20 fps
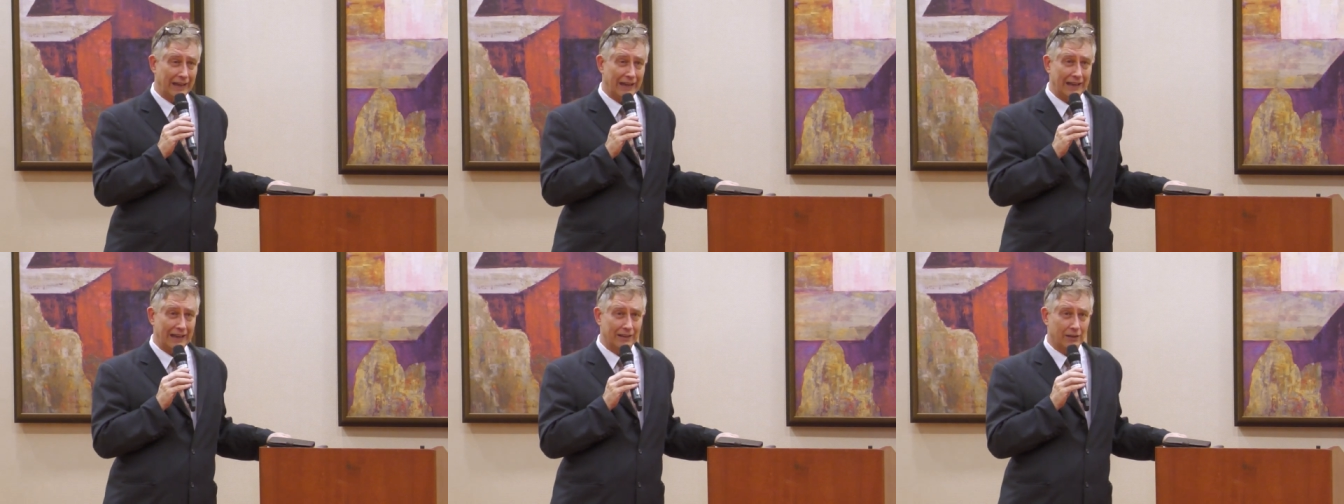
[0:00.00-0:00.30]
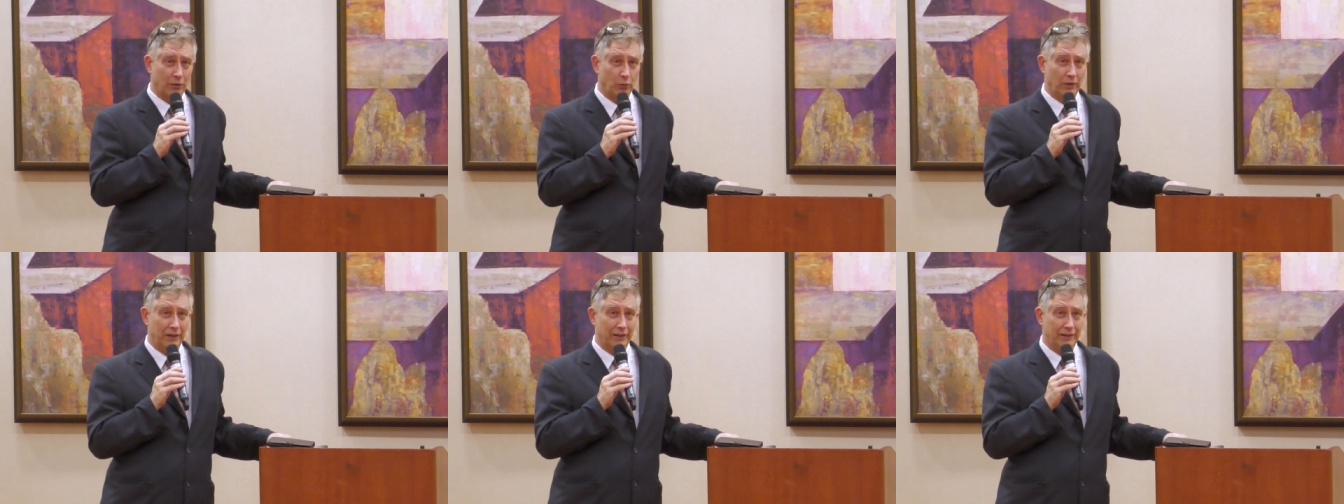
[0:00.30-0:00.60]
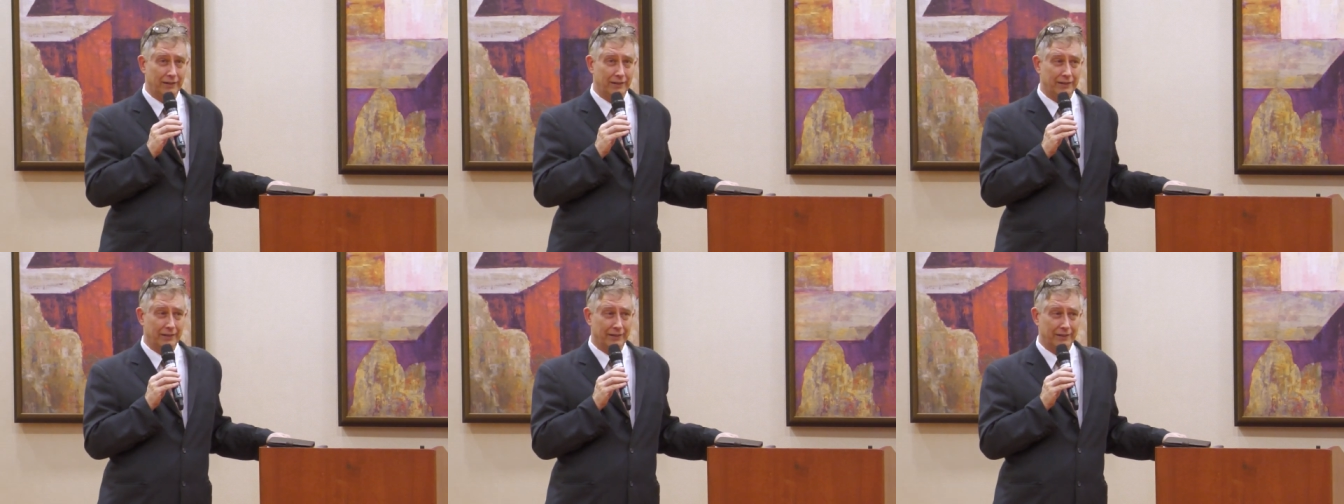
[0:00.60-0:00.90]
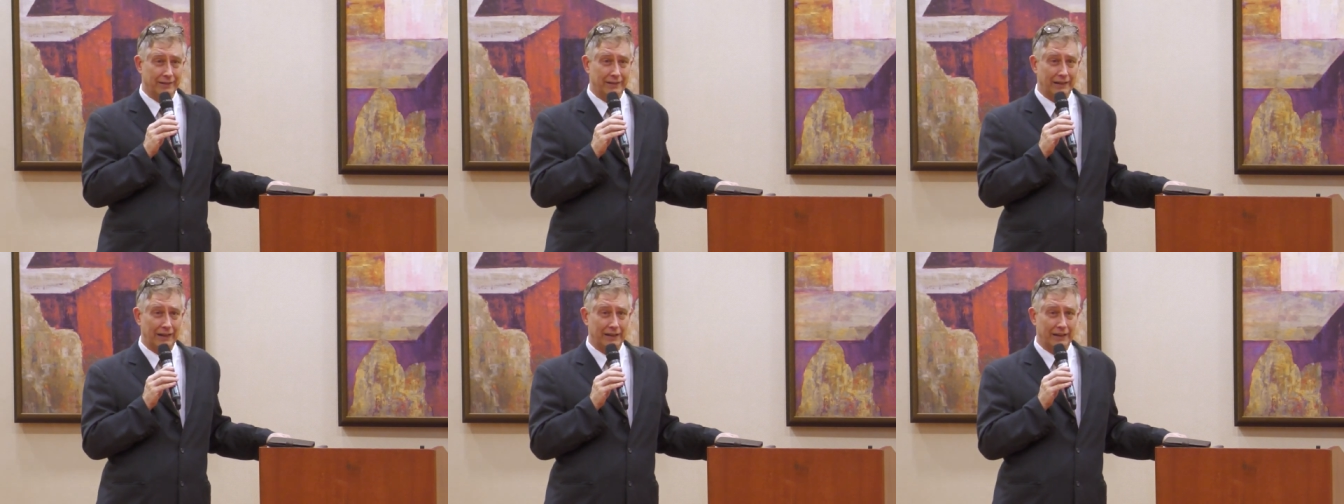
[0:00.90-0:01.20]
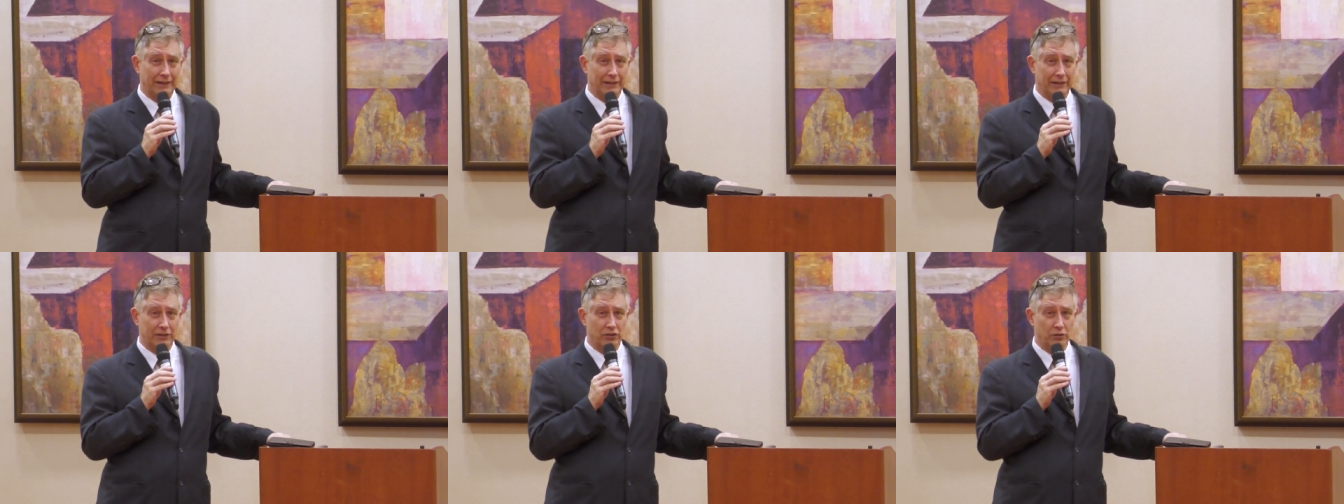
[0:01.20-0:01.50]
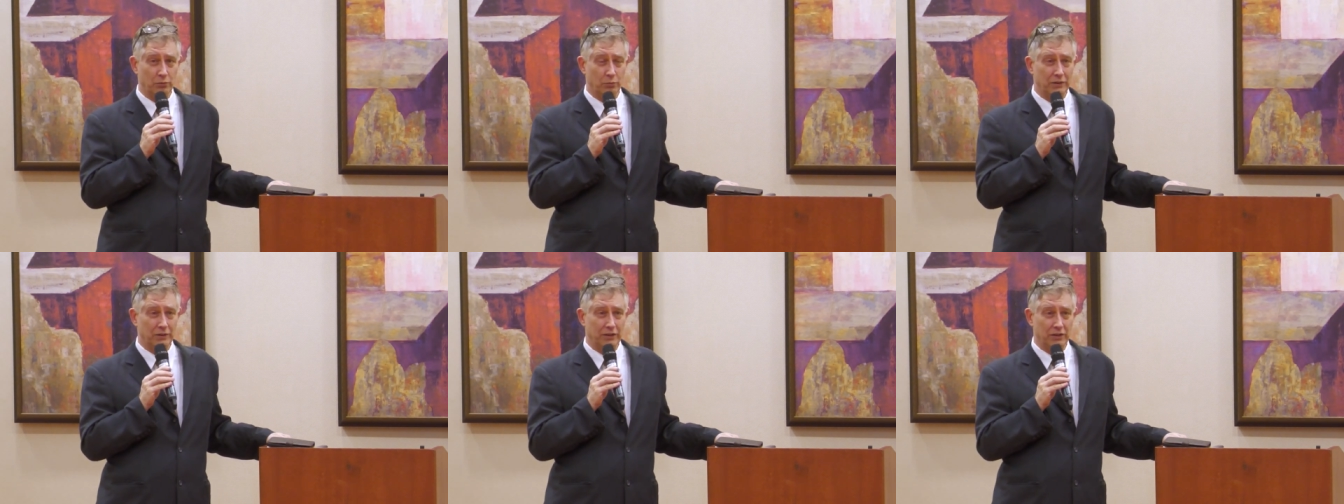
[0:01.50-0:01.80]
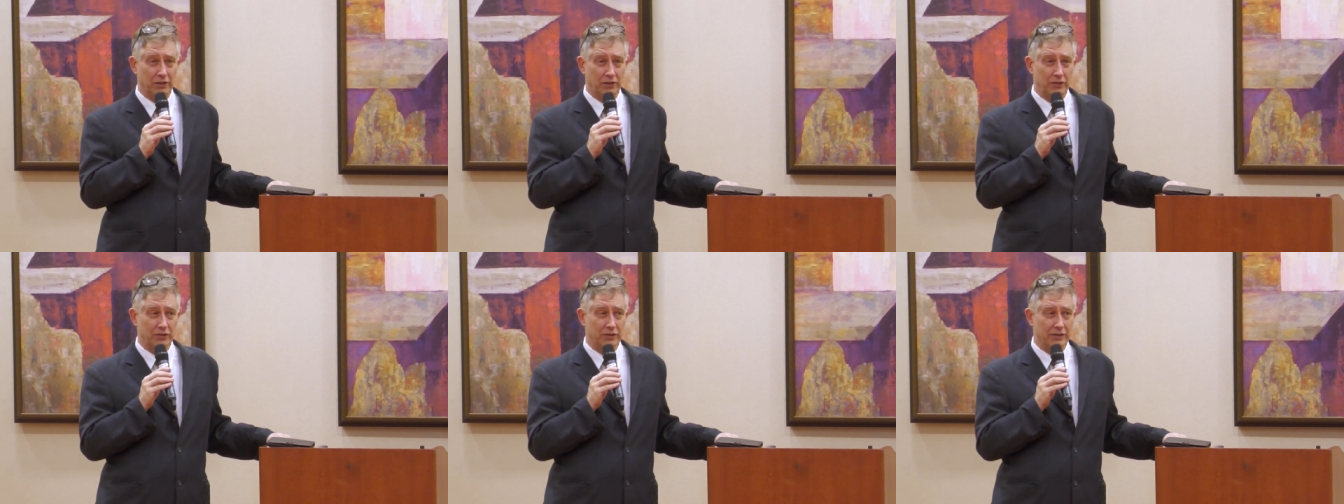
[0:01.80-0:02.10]
adequate to say that you
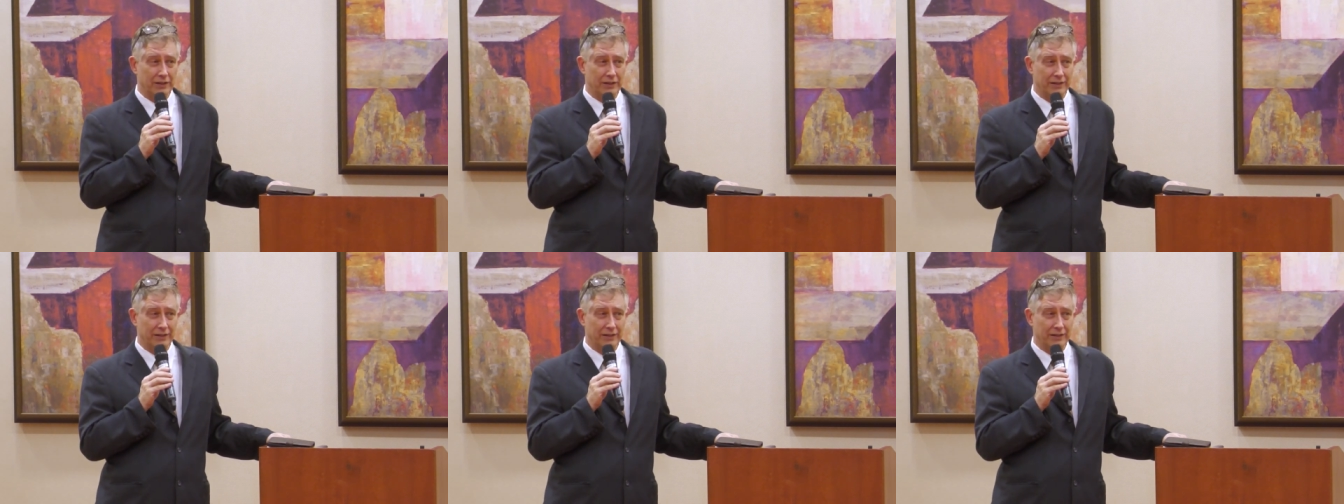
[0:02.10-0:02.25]
wouldn't use